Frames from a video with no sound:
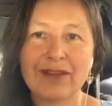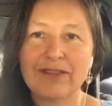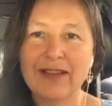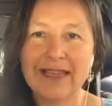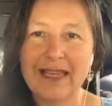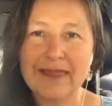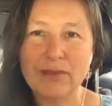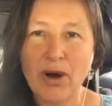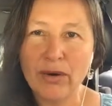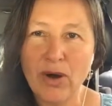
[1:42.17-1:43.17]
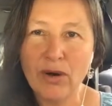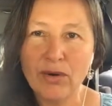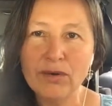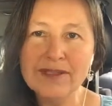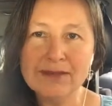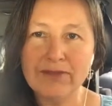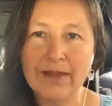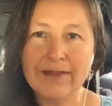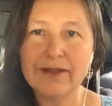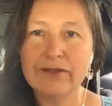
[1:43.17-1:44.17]
filling in the potholes
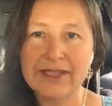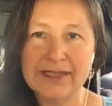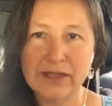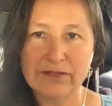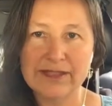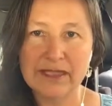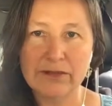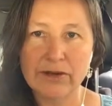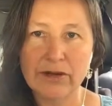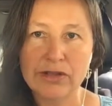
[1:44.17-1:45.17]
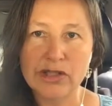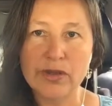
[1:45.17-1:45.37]
rather than resurfacing the road,